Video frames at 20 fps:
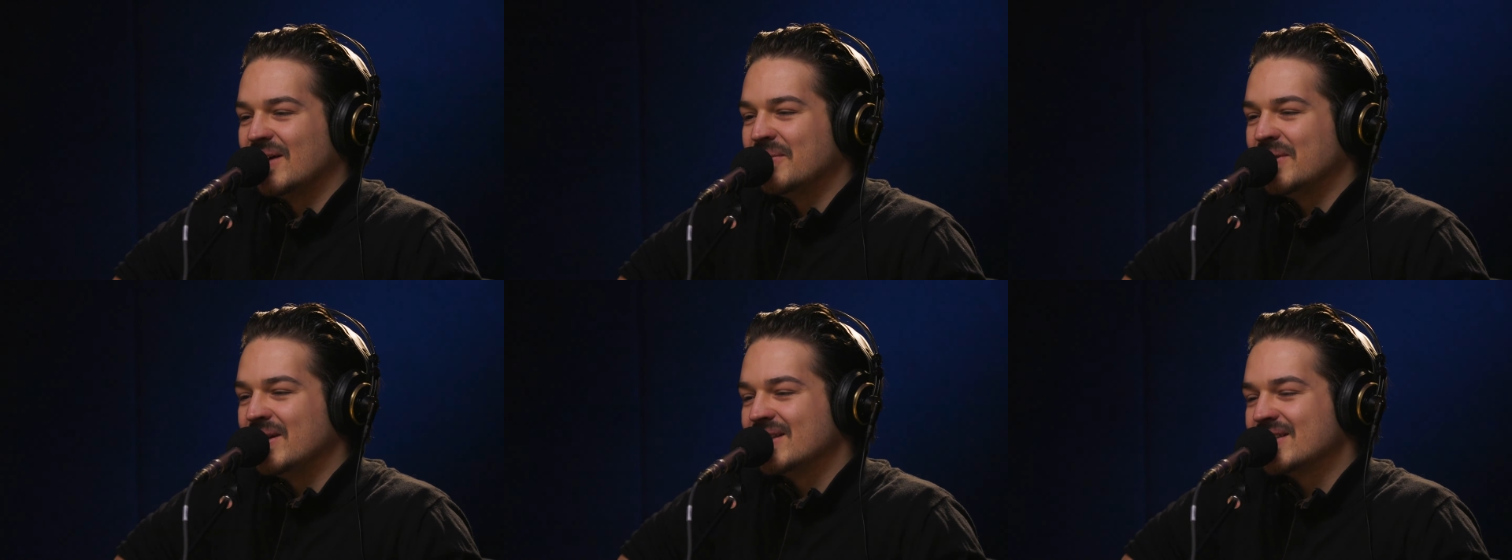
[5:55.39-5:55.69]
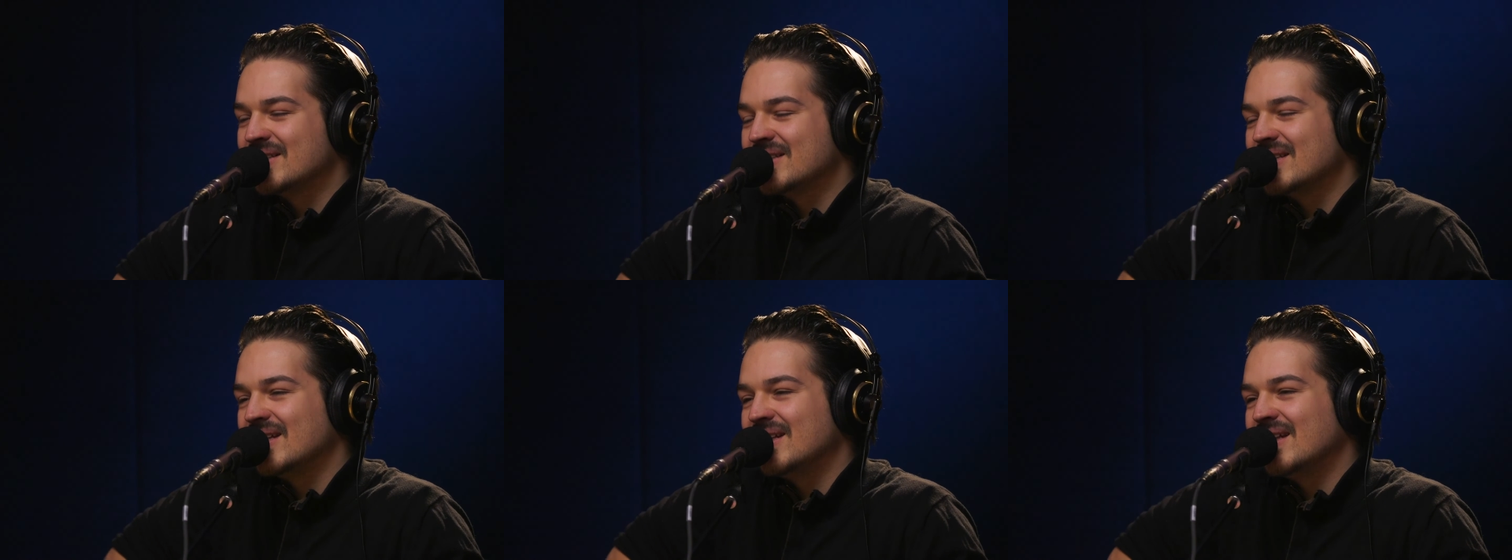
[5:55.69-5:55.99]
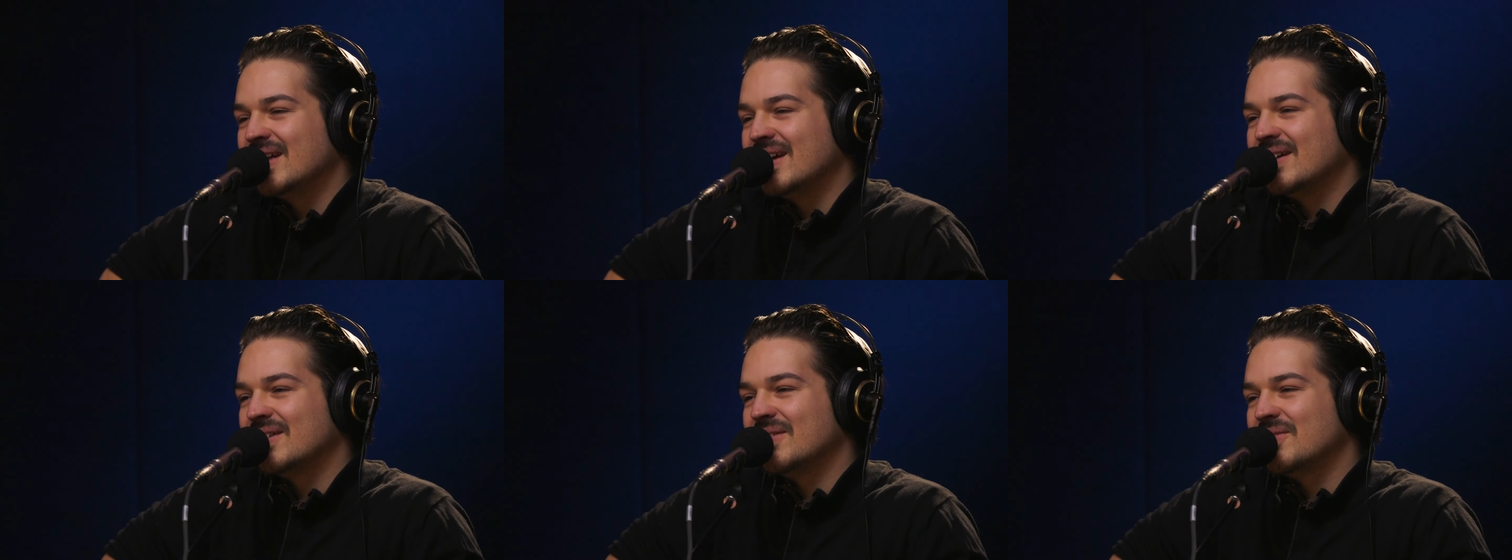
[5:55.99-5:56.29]
I mean, it's
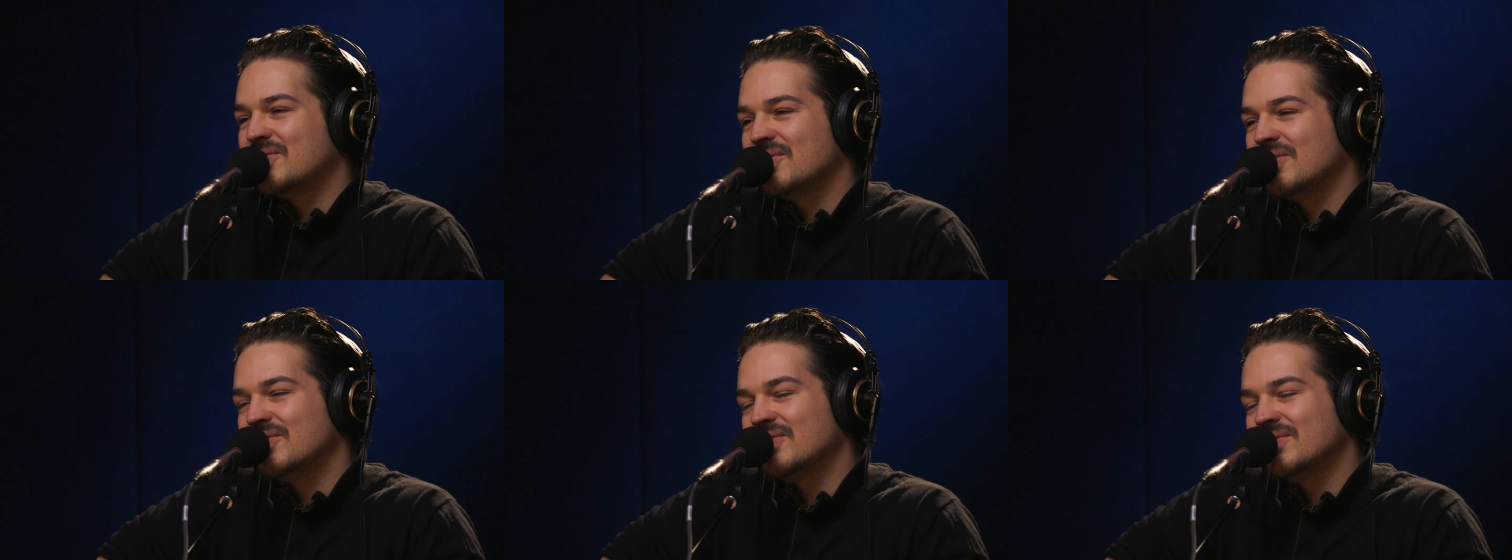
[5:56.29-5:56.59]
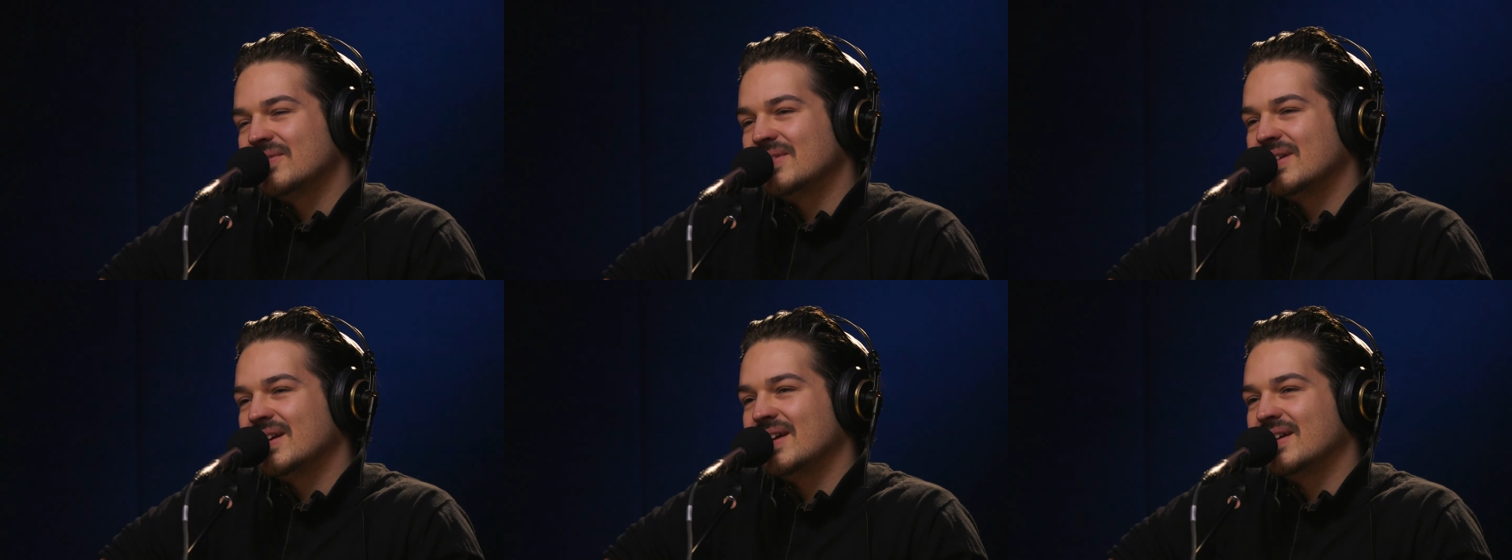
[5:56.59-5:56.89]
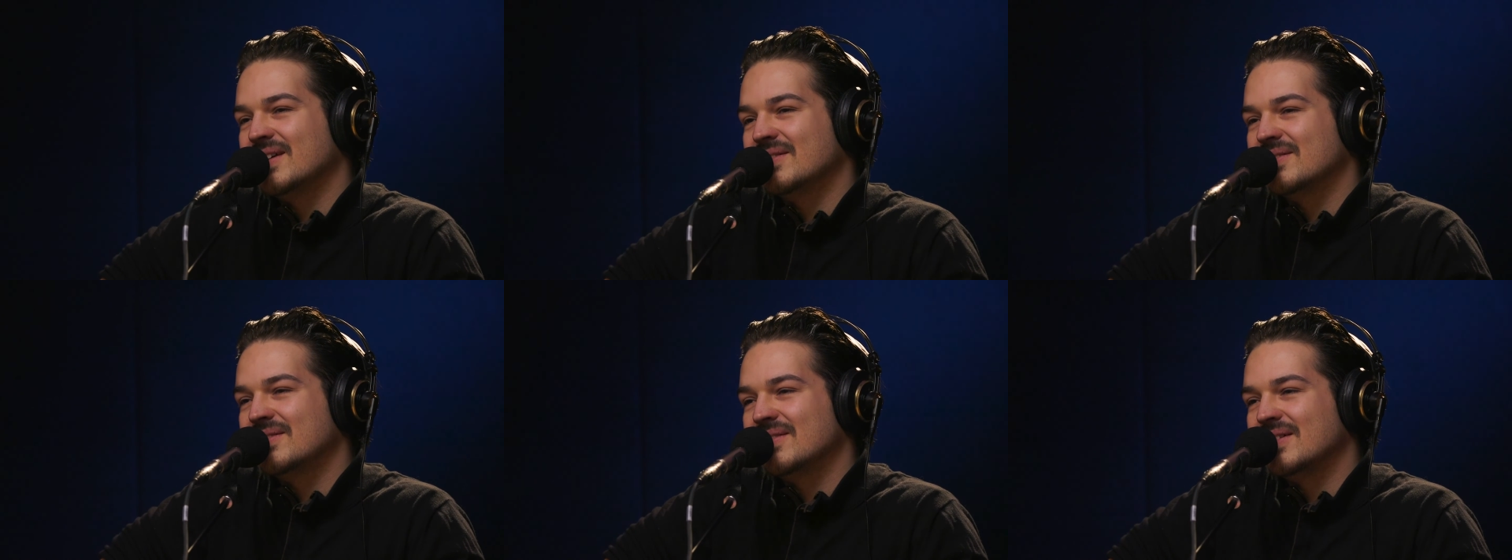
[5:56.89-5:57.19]
still like,
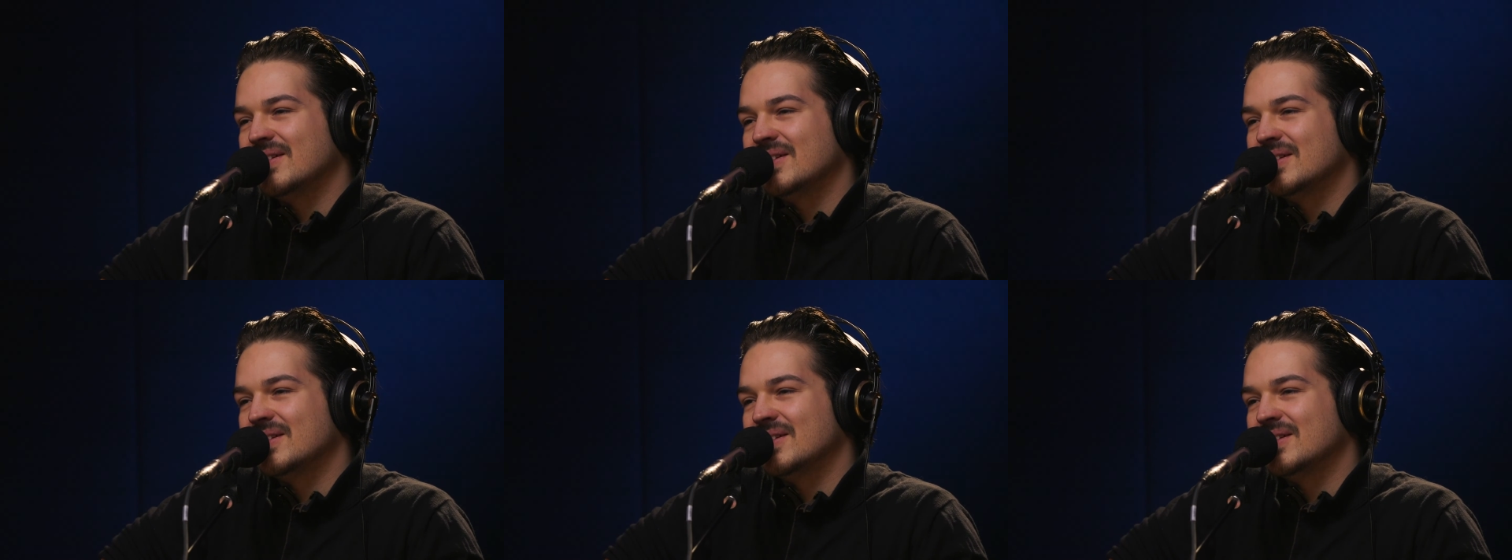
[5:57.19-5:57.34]
like.